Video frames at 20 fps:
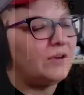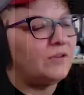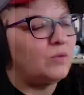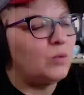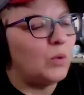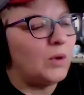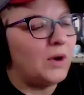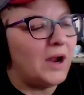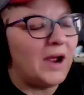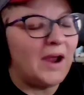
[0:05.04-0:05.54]
is
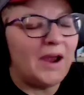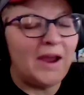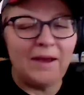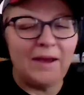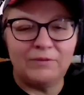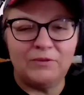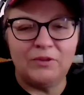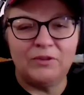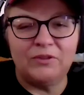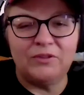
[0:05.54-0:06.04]
what I
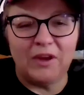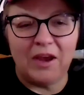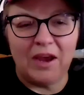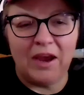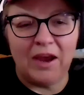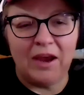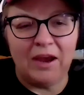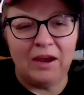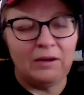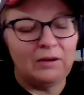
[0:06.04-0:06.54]
have to
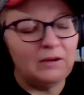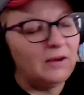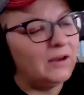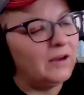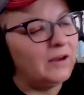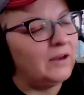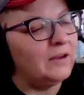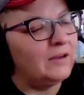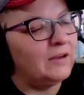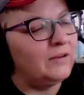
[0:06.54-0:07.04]
say
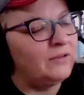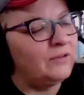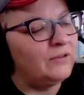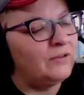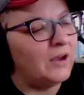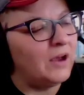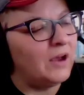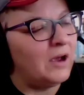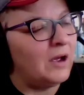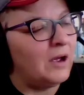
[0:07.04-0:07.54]
is
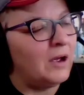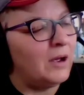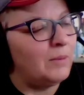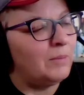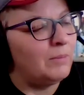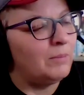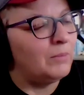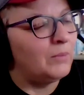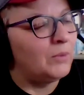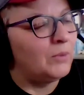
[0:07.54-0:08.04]

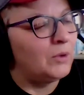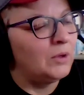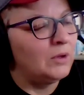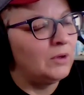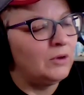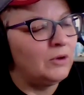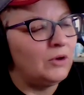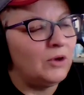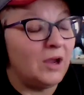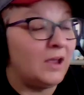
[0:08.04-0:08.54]

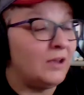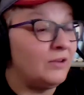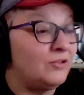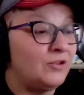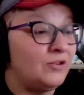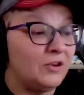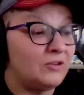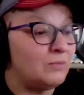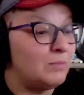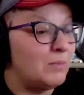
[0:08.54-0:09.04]
you guys
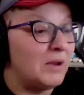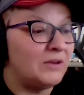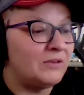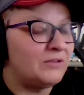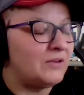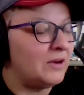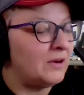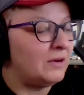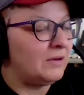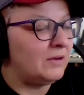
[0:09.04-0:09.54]
just
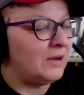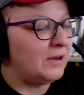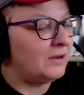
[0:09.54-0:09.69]
missed it.